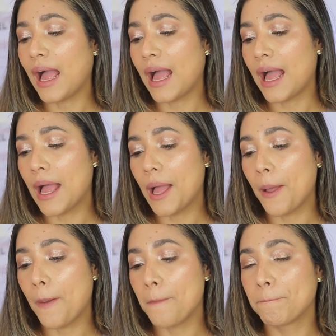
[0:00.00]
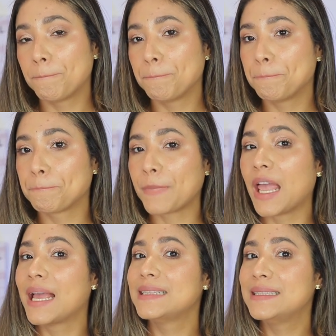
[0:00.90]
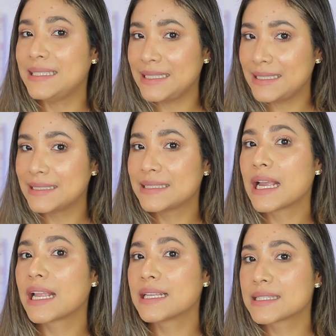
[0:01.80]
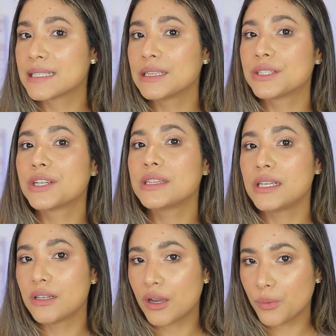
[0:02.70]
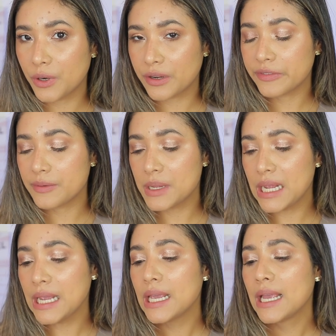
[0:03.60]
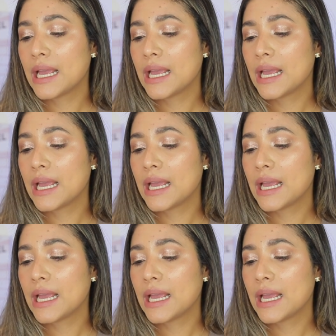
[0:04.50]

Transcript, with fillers: Um, this concealer did not work for me.